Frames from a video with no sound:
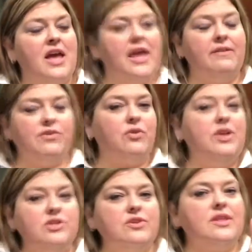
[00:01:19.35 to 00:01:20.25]
If you
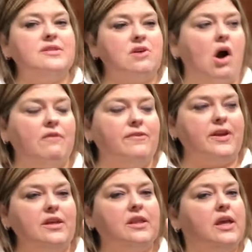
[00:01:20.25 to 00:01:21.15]
can do this
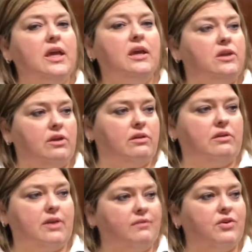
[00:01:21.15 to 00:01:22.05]
confidently,
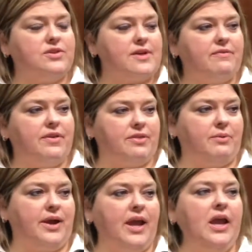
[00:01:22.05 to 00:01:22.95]
give yourself a
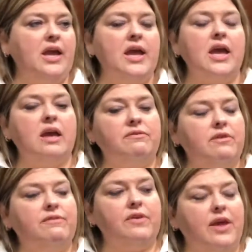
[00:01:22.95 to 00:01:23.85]
3. If you
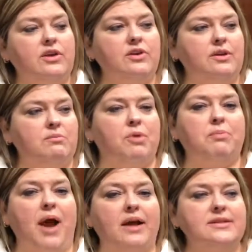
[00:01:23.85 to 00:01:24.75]
feel like you need more
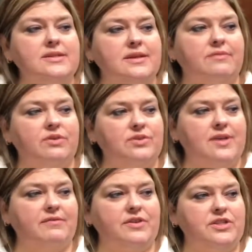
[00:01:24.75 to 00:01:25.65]
practice, give
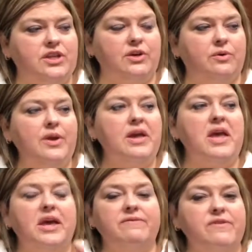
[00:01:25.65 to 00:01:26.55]
yourself a 2.
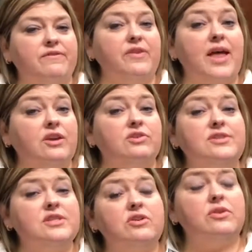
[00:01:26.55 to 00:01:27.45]
If you feel like you
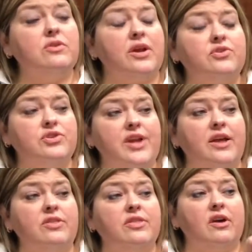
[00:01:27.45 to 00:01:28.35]
still don't
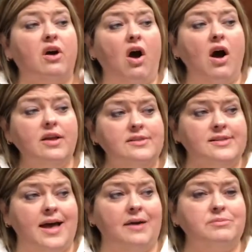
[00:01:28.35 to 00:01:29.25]
understand the
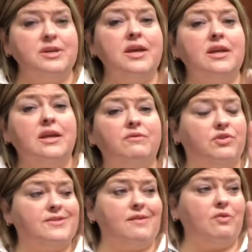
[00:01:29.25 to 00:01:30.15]
concept, give
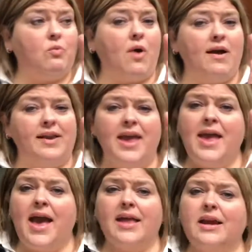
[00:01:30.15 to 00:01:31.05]
yourself a 1.
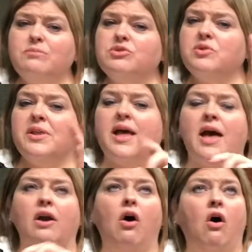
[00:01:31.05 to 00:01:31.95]
And I'm doing
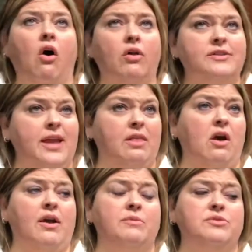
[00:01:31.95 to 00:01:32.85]
that all day
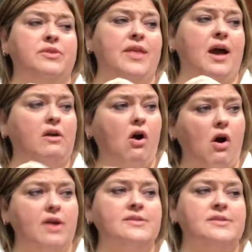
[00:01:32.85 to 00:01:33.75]
long. I'm doing that
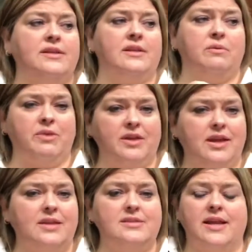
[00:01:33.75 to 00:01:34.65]
constantly with
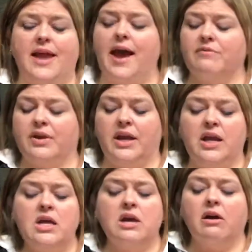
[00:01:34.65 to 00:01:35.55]
kids in every
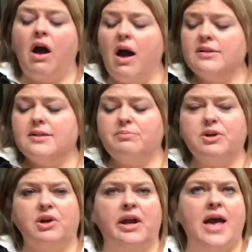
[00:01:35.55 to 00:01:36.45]
concept
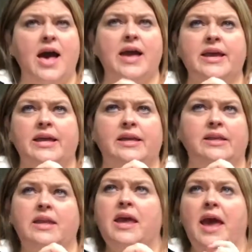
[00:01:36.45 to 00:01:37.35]
area,
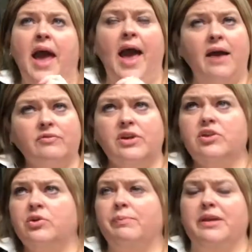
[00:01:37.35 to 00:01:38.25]
in every
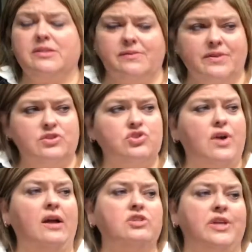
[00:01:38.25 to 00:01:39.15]
new piece of
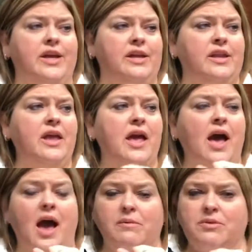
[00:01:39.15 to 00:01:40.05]
instruction.
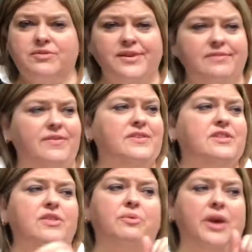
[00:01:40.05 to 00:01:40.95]
I'm using fist
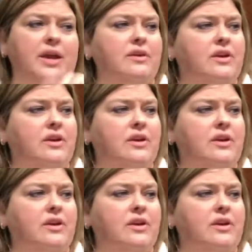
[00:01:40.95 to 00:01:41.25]
to 3.